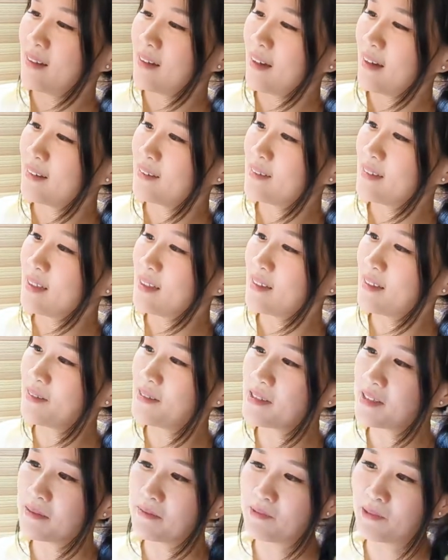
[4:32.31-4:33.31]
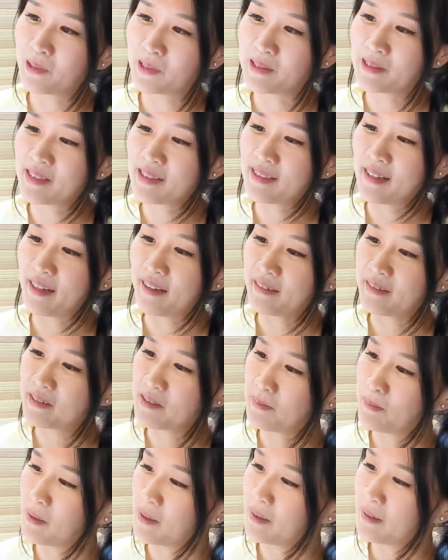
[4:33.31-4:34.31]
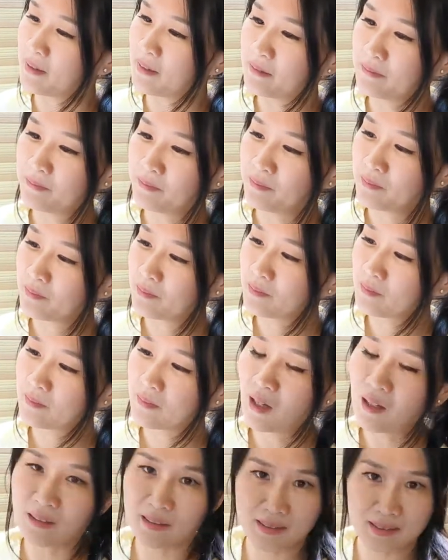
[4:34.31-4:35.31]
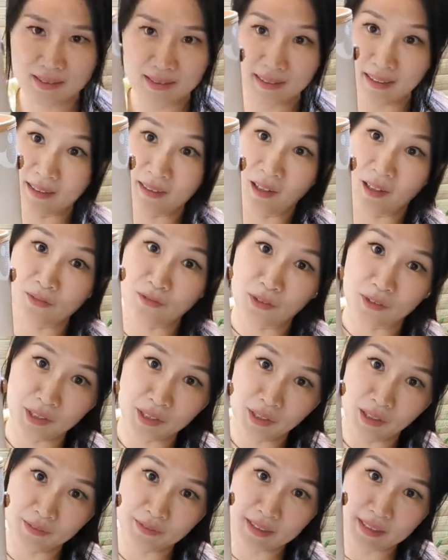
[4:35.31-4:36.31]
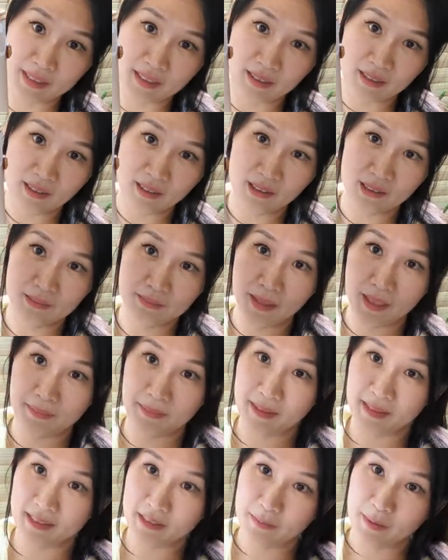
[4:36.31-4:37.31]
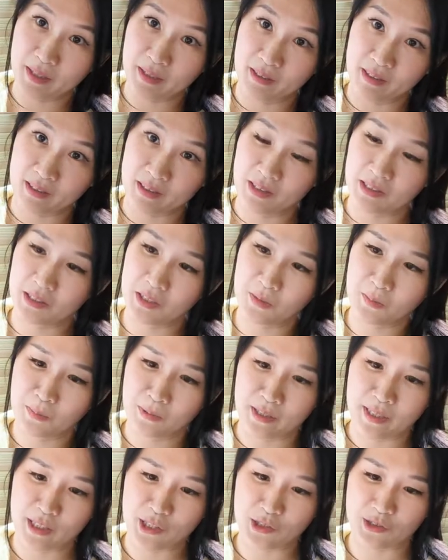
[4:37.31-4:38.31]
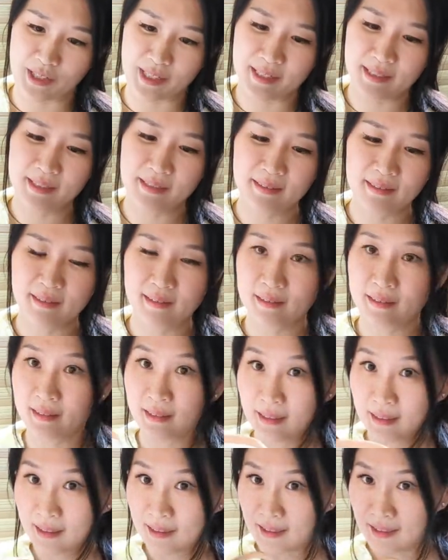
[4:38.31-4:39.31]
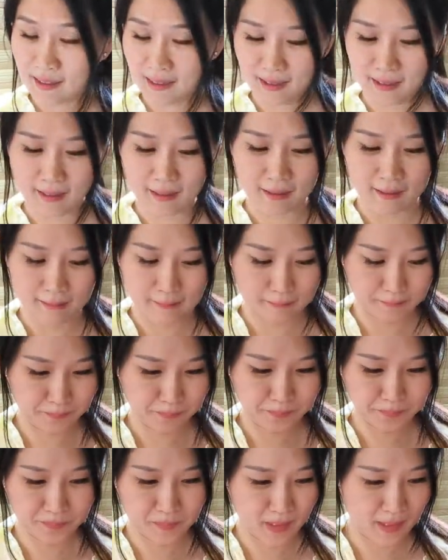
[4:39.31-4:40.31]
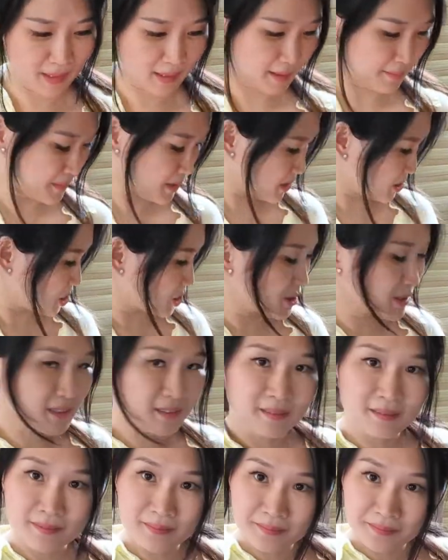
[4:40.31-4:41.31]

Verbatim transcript: I think there's some water stains, but honestly, they're not very obvious at all. Maybe it's because it's pre-treated. Yeah, I'm not sure.